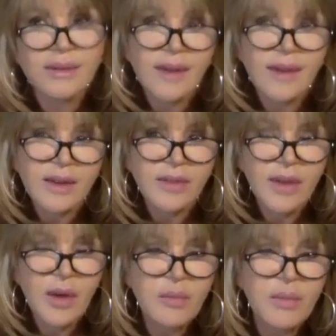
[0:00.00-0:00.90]
kind of
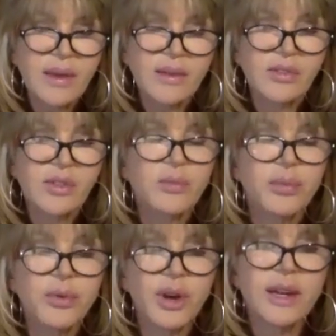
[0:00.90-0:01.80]
helped me to
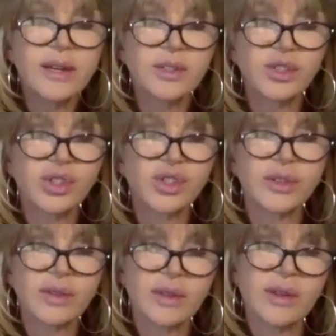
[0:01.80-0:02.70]

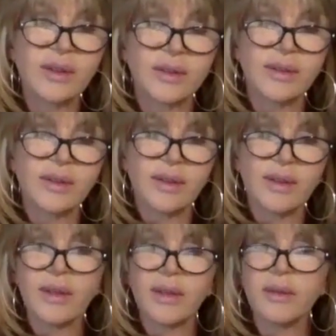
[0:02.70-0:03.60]
bridge
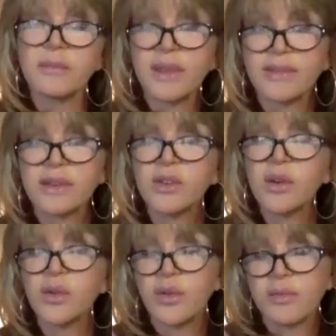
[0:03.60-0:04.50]
the
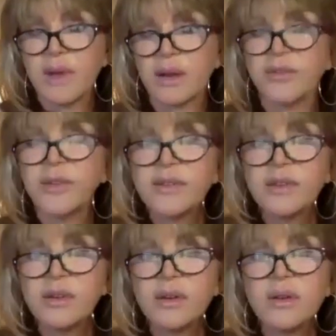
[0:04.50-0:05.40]
mystical or the
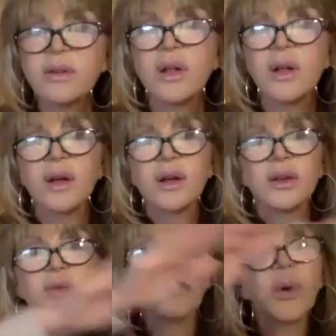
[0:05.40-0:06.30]
metaphysical
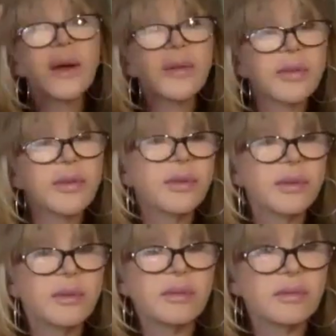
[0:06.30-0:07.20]
with
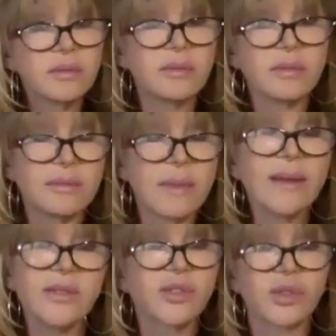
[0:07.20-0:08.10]

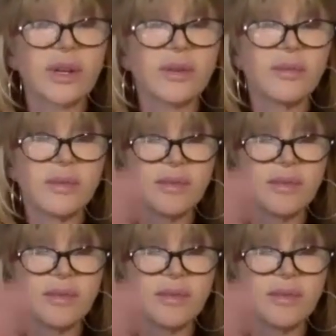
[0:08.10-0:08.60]
mainstream.